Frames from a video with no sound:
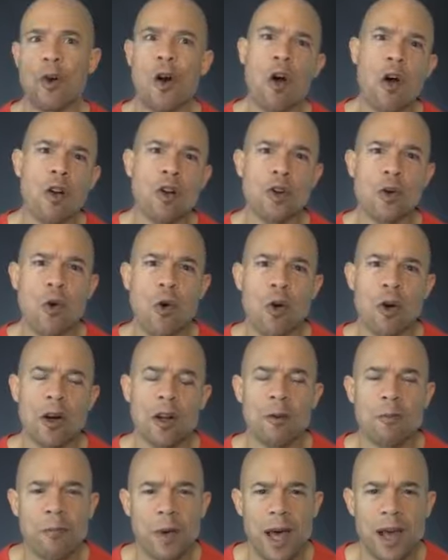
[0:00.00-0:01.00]
hardcore
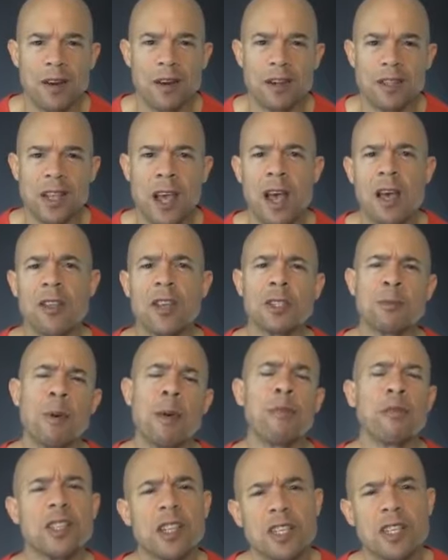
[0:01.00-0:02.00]
competitors, those
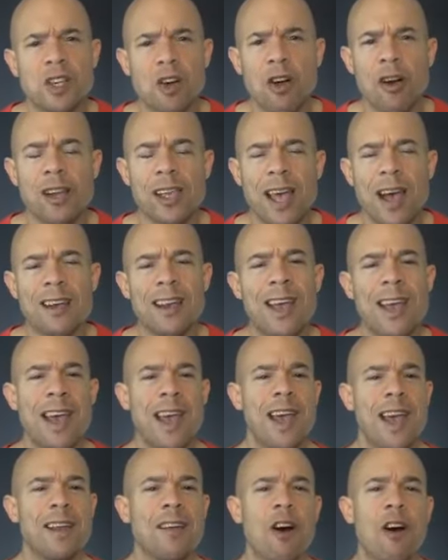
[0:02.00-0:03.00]
people just starting out.
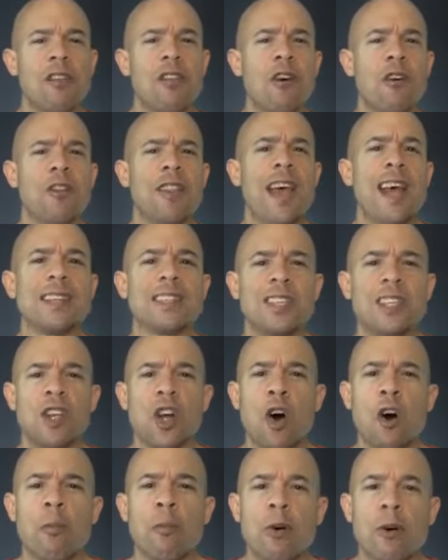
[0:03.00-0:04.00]
And although that's
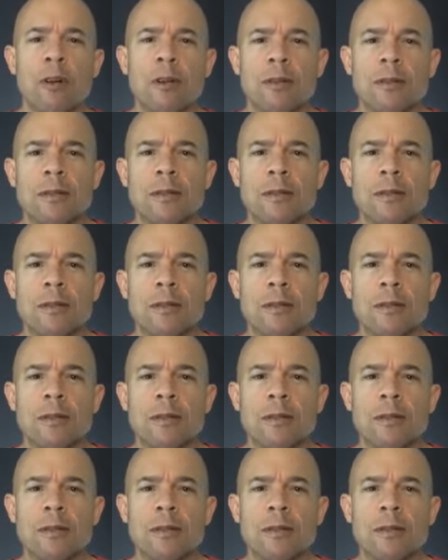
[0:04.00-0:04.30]
noble,